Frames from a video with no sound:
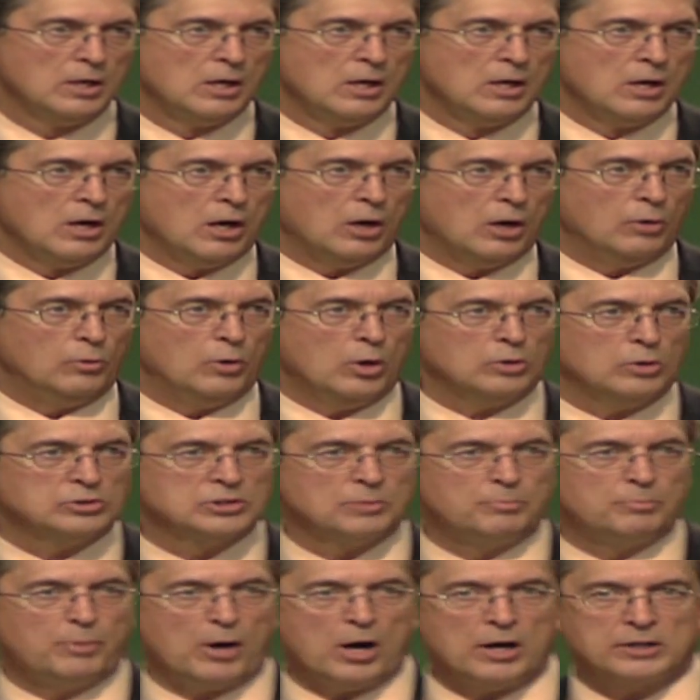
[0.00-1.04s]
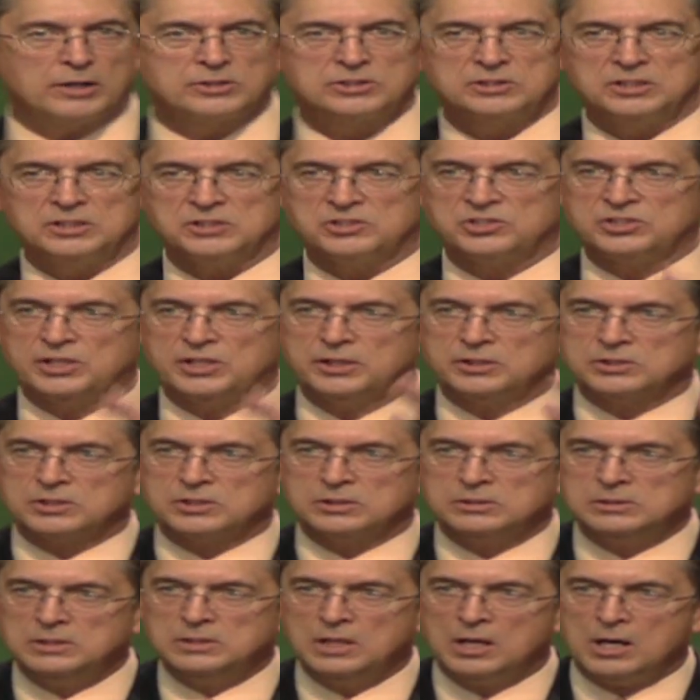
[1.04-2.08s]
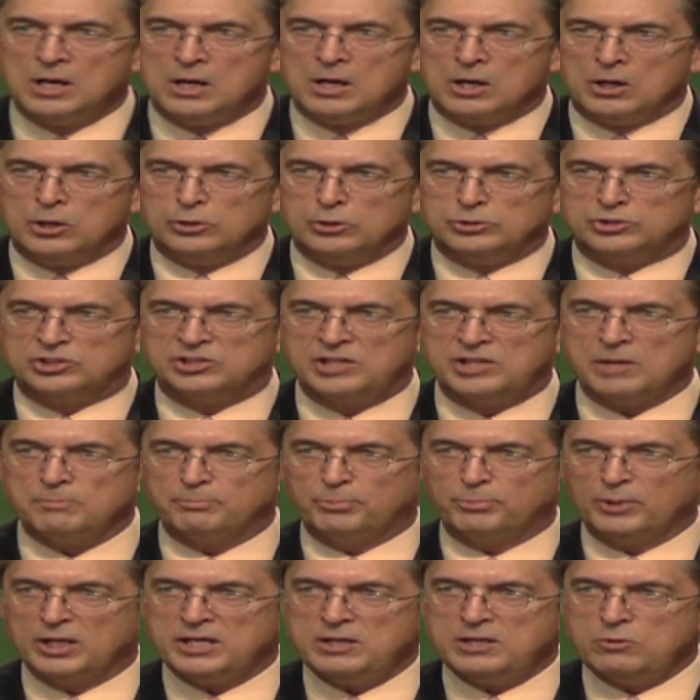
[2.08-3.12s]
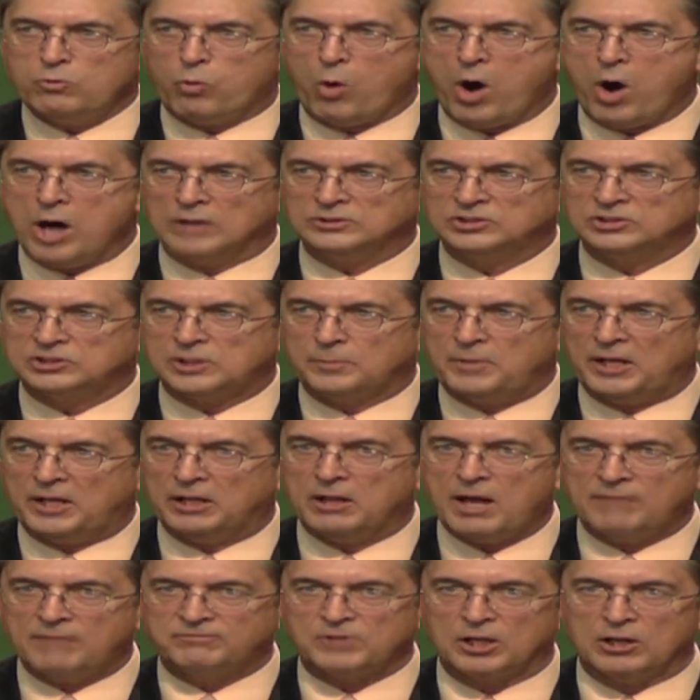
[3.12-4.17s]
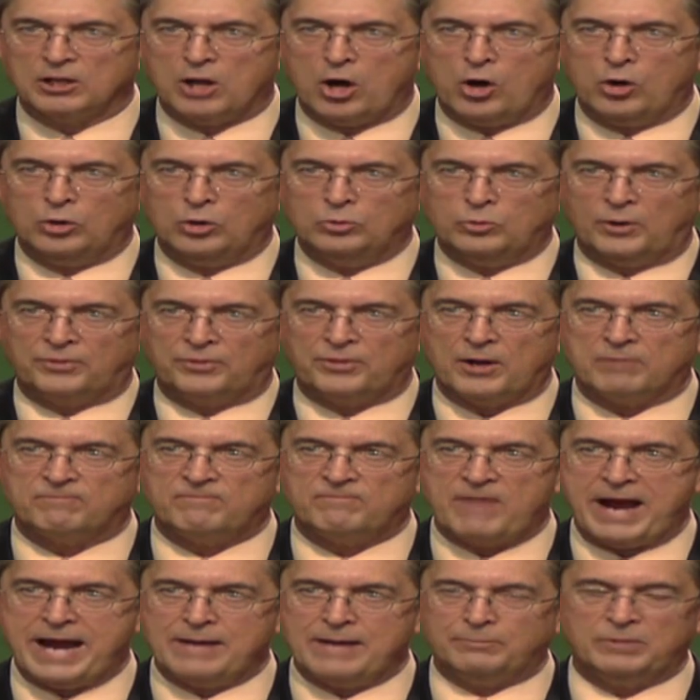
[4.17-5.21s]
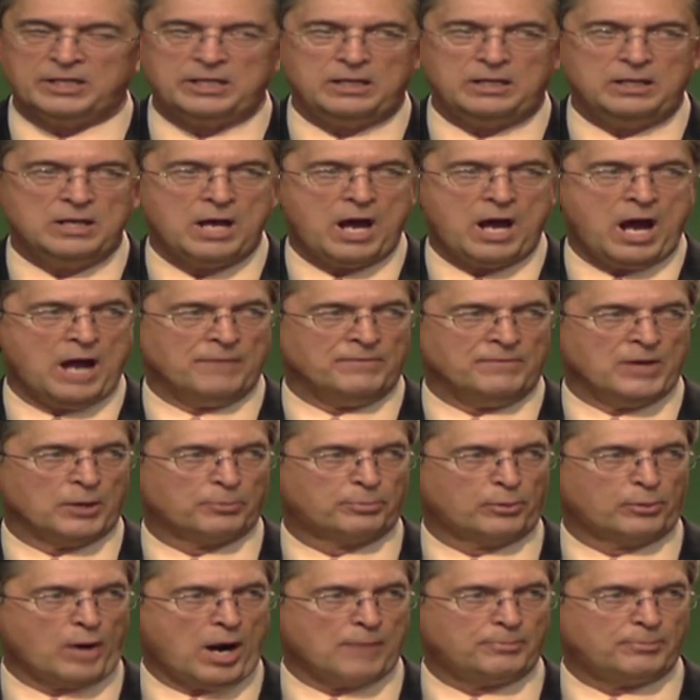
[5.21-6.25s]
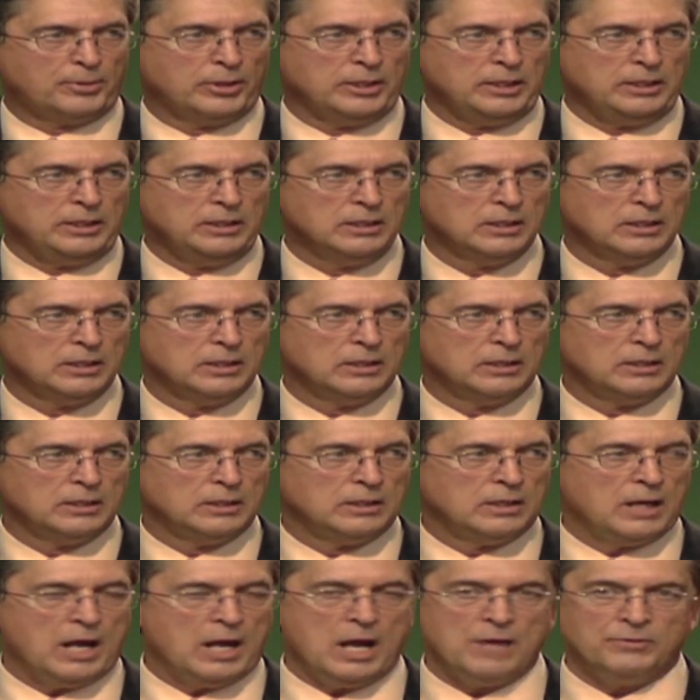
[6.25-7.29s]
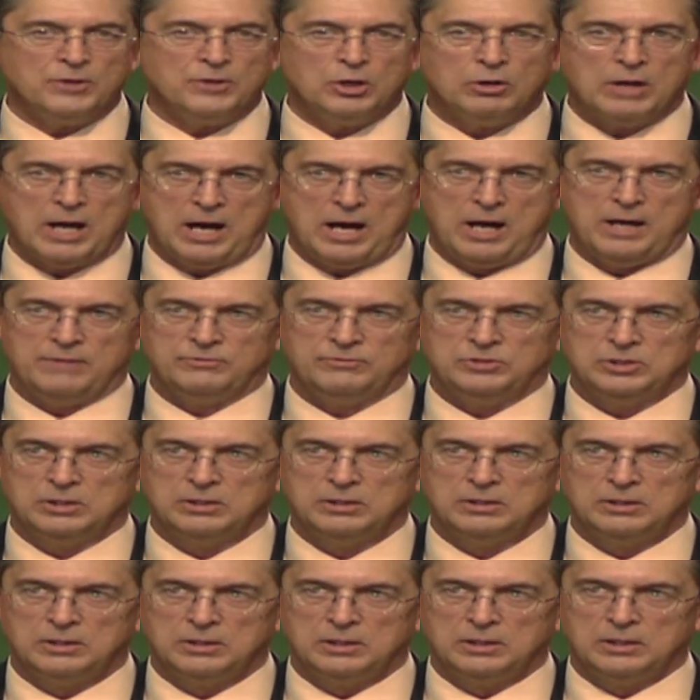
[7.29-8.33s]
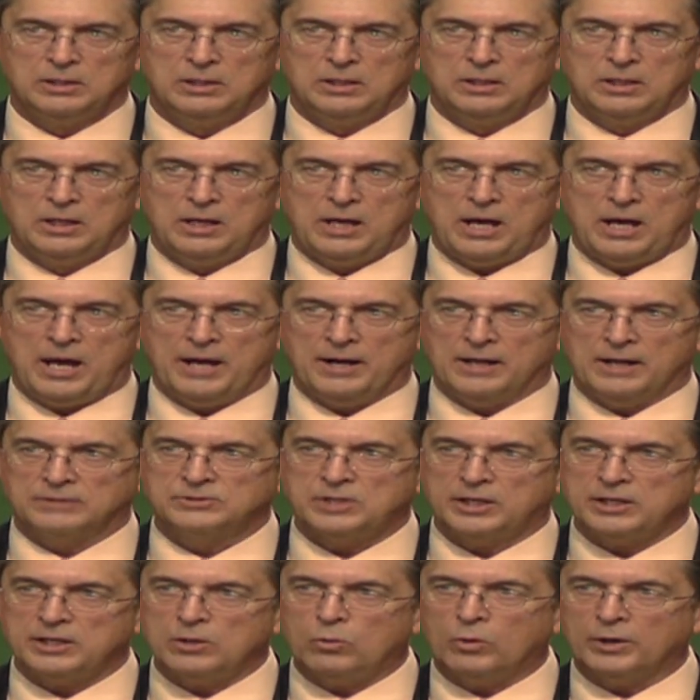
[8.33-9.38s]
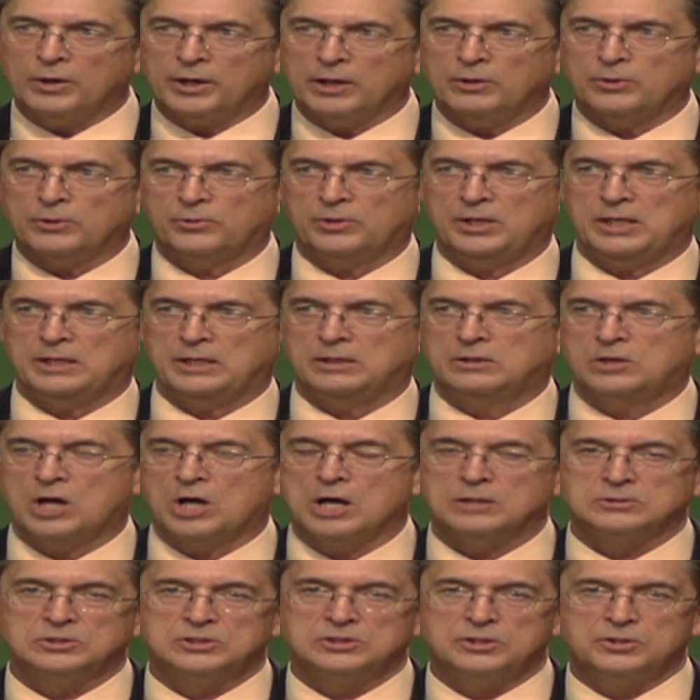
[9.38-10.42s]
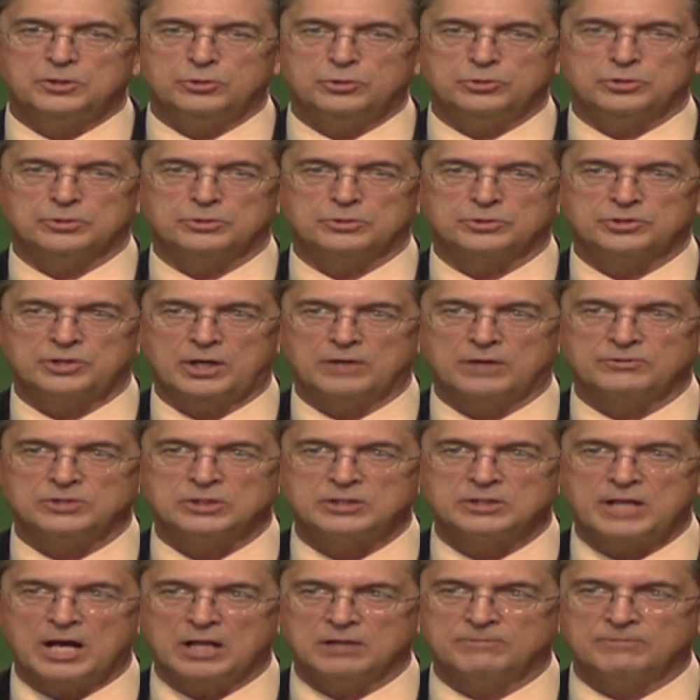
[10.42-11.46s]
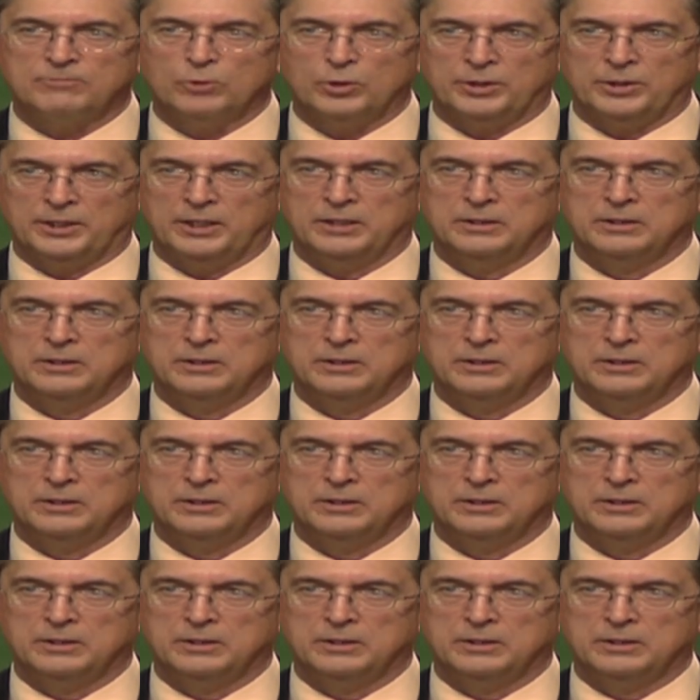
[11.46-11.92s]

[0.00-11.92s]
or Rosa Parks, the citizen who simply wants to be left alone with their family and their property and their lives. And I'll tell you one other thing. Constitutional sheriffs in California